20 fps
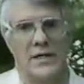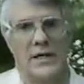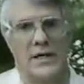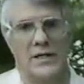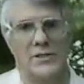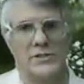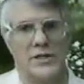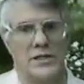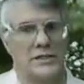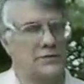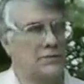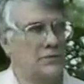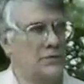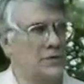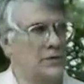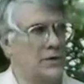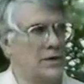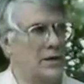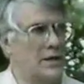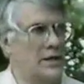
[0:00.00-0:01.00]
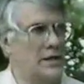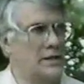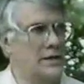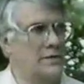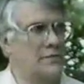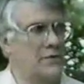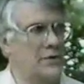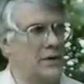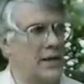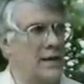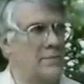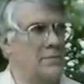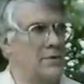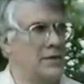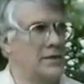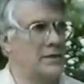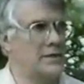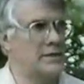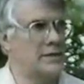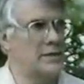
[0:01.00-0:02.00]
adjust for uh, different
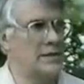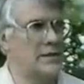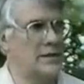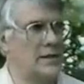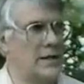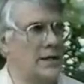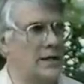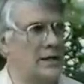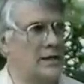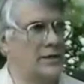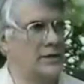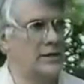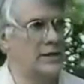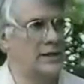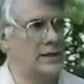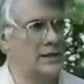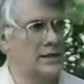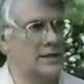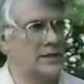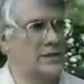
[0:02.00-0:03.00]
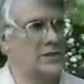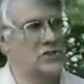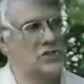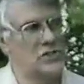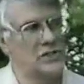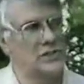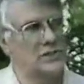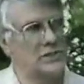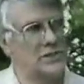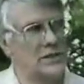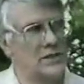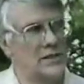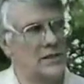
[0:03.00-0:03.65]
ambient uh, air uh, conditions.